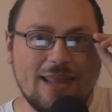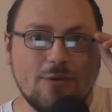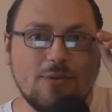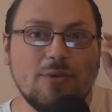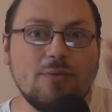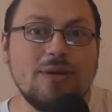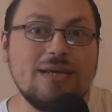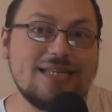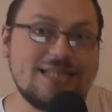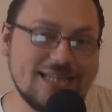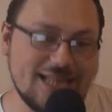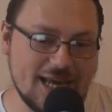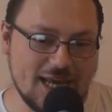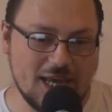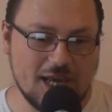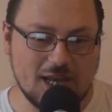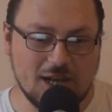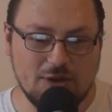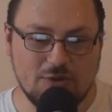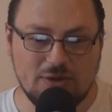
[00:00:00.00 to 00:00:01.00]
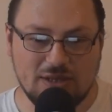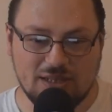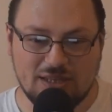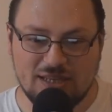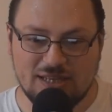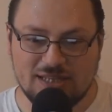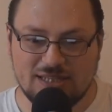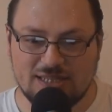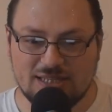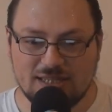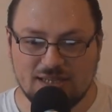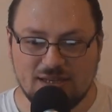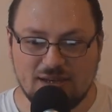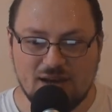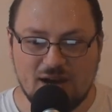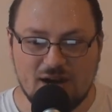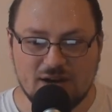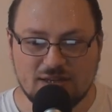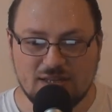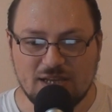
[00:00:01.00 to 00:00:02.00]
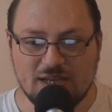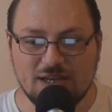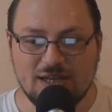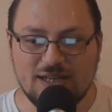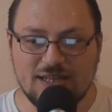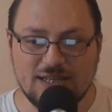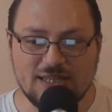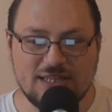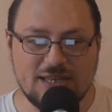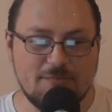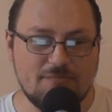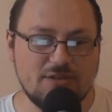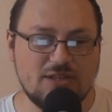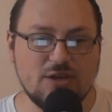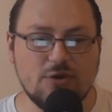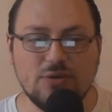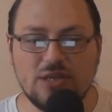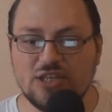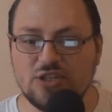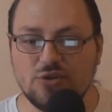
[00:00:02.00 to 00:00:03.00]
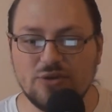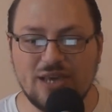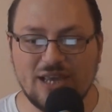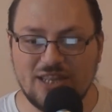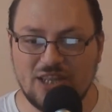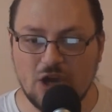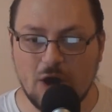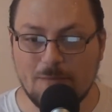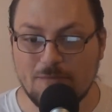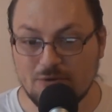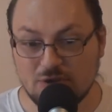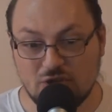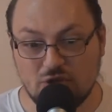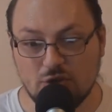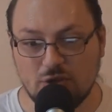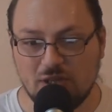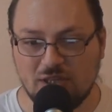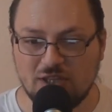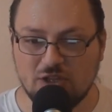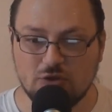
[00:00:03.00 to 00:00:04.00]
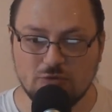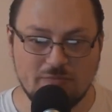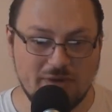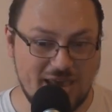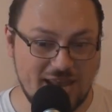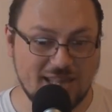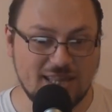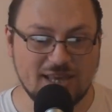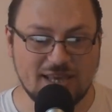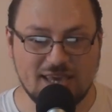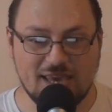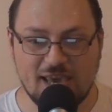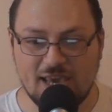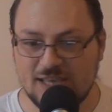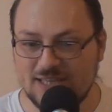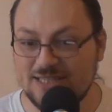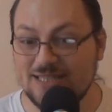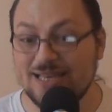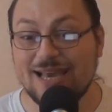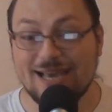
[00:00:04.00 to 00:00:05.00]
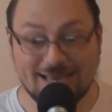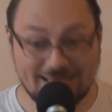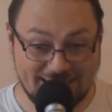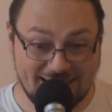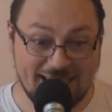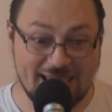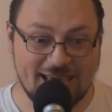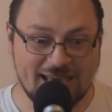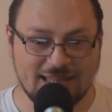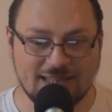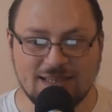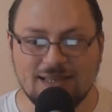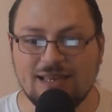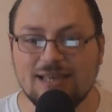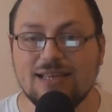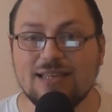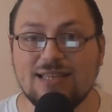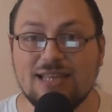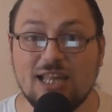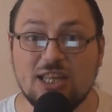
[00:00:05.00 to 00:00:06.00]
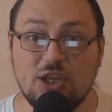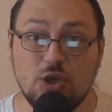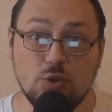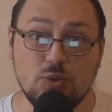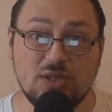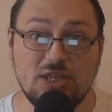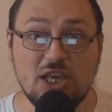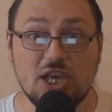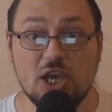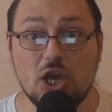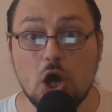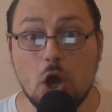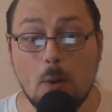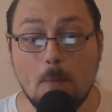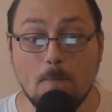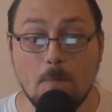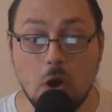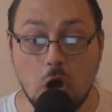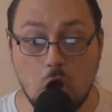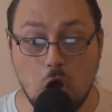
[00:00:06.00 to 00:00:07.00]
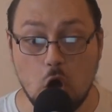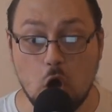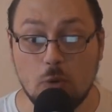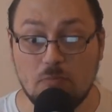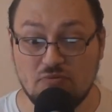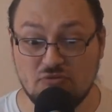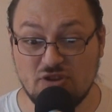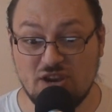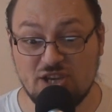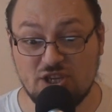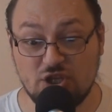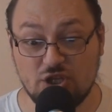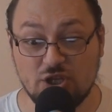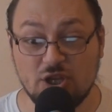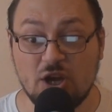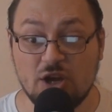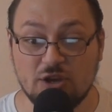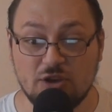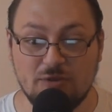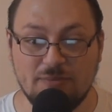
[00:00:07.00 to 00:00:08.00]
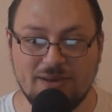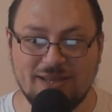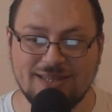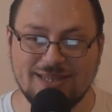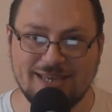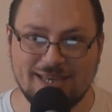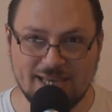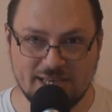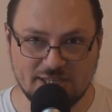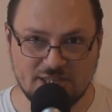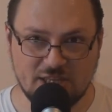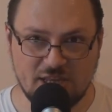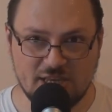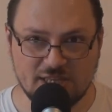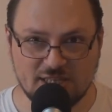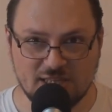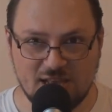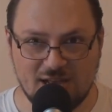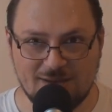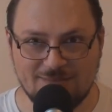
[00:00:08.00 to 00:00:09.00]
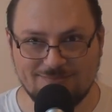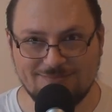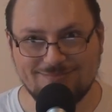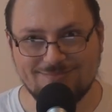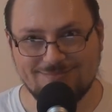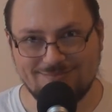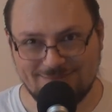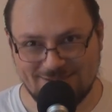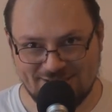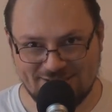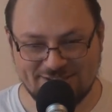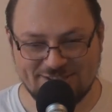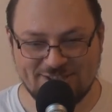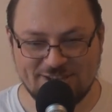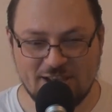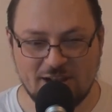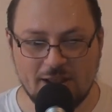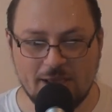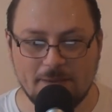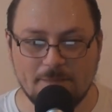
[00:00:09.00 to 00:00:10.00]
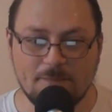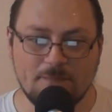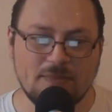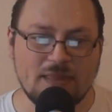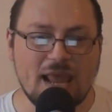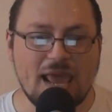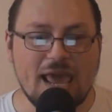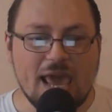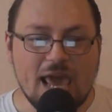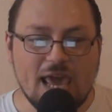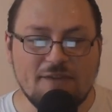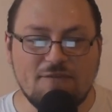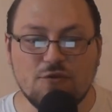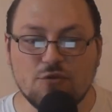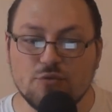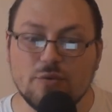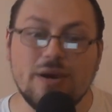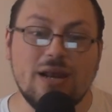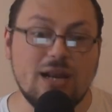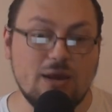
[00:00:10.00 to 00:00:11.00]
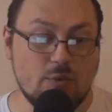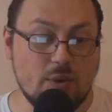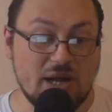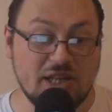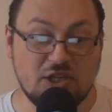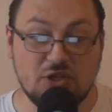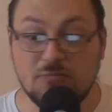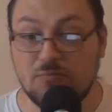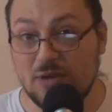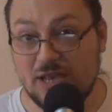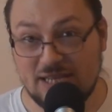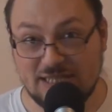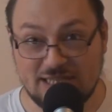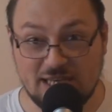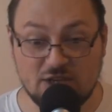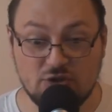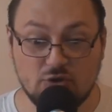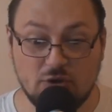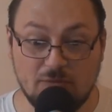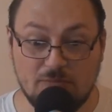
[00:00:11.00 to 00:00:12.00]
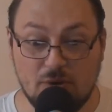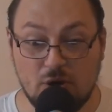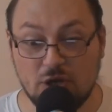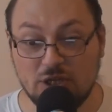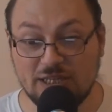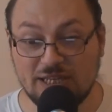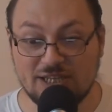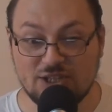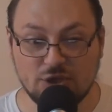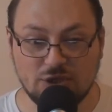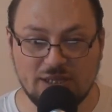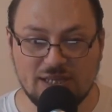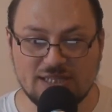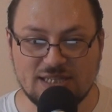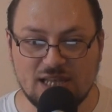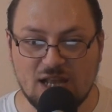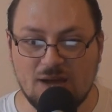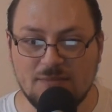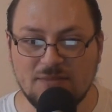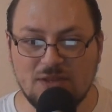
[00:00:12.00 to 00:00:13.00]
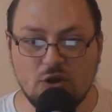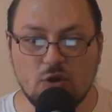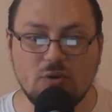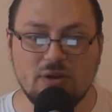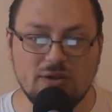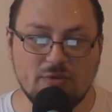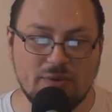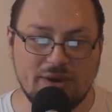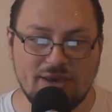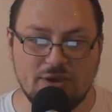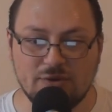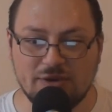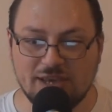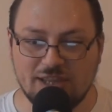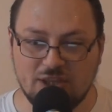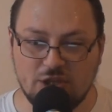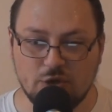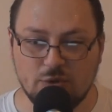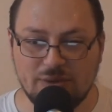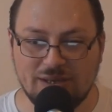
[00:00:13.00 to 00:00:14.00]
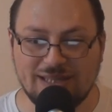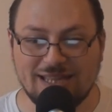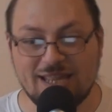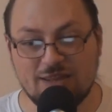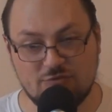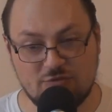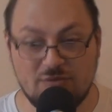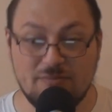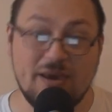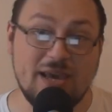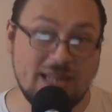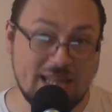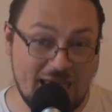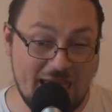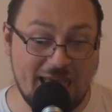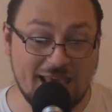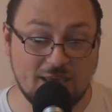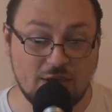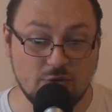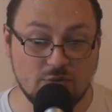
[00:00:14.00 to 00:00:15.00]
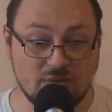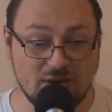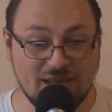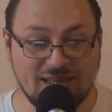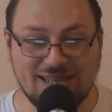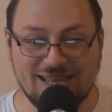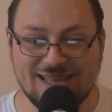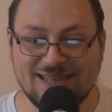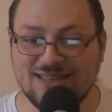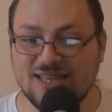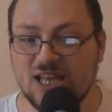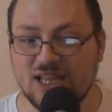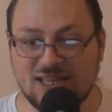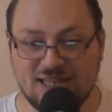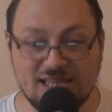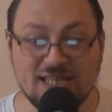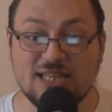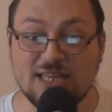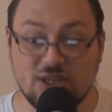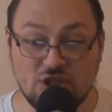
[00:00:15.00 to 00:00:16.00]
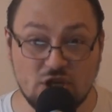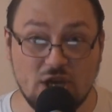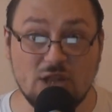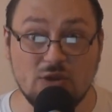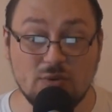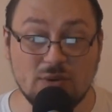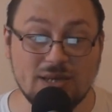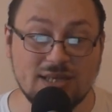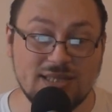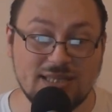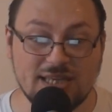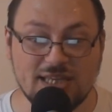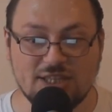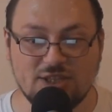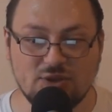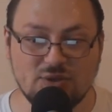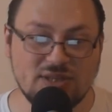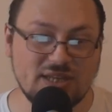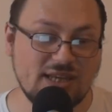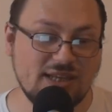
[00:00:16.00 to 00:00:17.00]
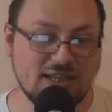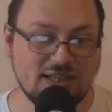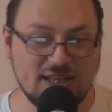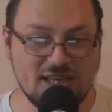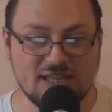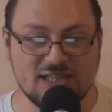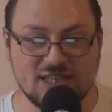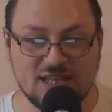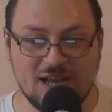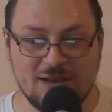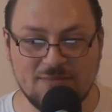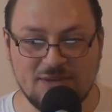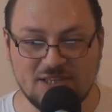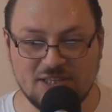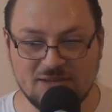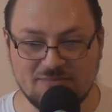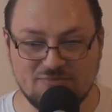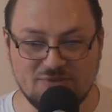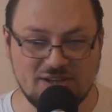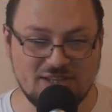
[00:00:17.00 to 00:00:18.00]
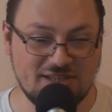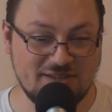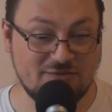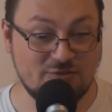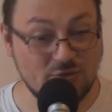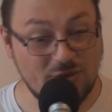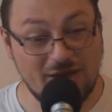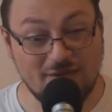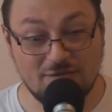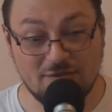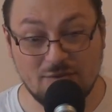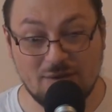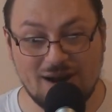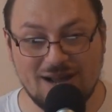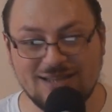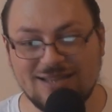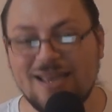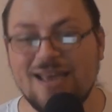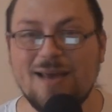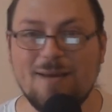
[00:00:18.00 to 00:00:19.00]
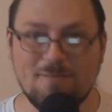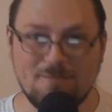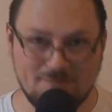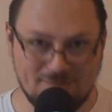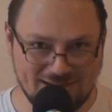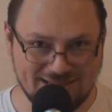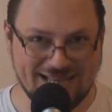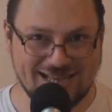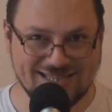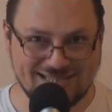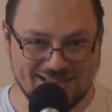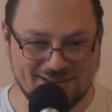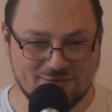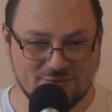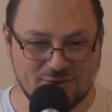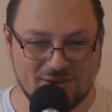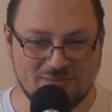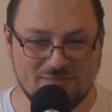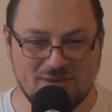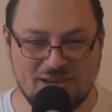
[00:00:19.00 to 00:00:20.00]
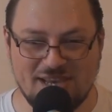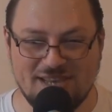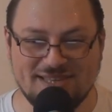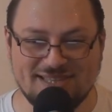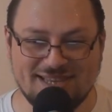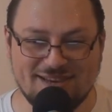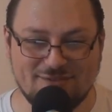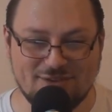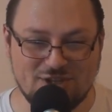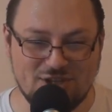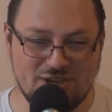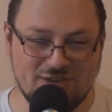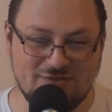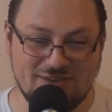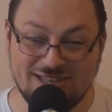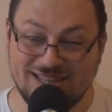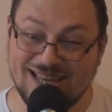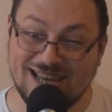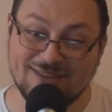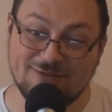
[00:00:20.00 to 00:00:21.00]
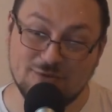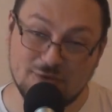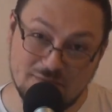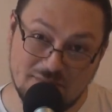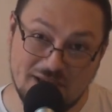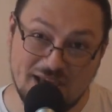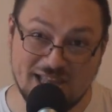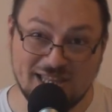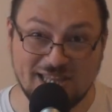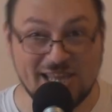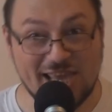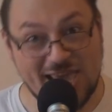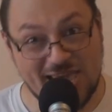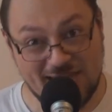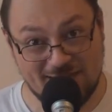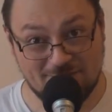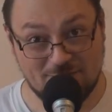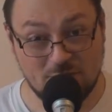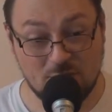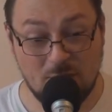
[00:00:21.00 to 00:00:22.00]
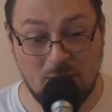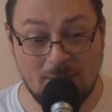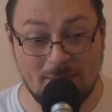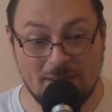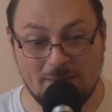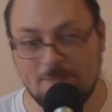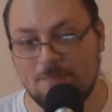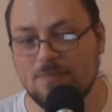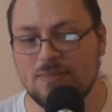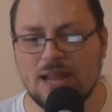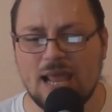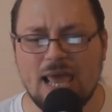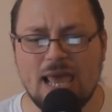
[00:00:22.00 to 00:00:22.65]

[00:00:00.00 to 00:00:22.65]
Now, the reason I included this article in this episode is to get the opportunity to make the case again that using oppression argument against Islam is silly. If you really want to play sexual politics on Islam, the only way you can do it and remain accurate and not disingenuous is to say that Islam is oppressive to everyone, but has different means of achieving that for men and for women.